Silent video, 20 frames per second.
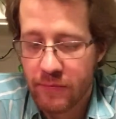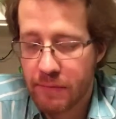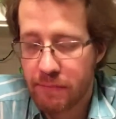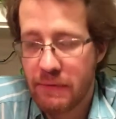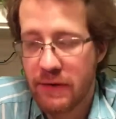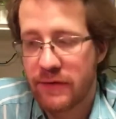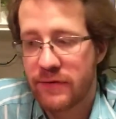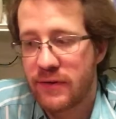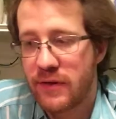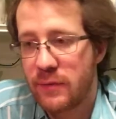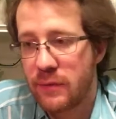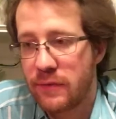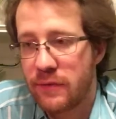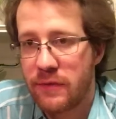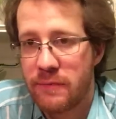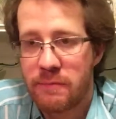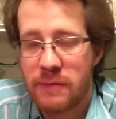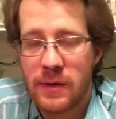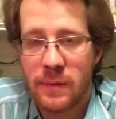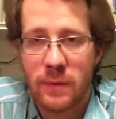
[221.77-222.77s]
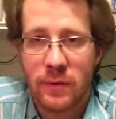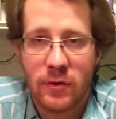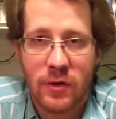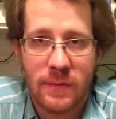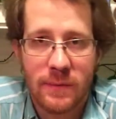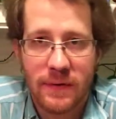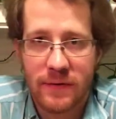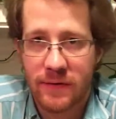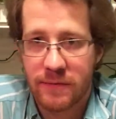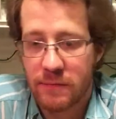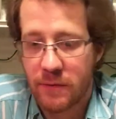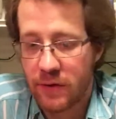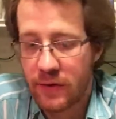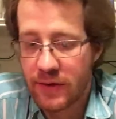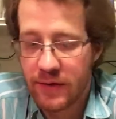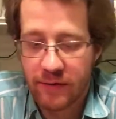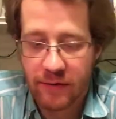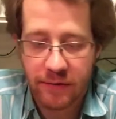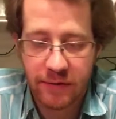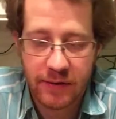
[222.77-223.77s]
mixed in with this bubblegummy
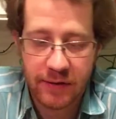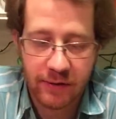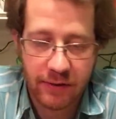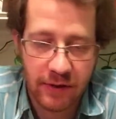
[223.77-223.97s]
Smarties thing.